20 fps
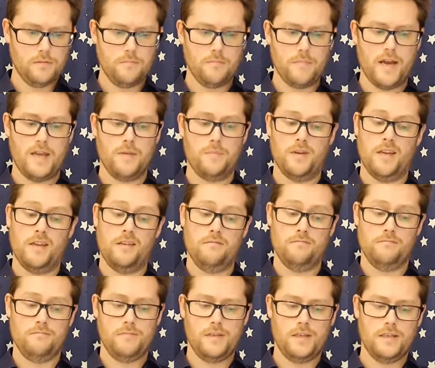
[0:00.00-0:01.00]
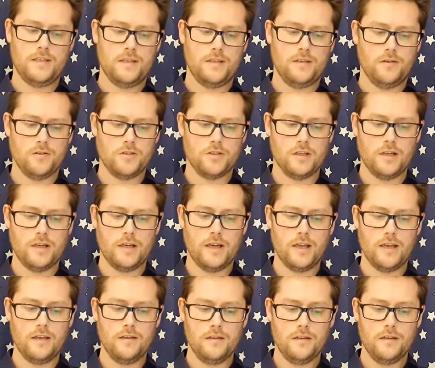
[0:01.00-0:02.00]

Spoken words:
"Maybe," he said nonchalantly.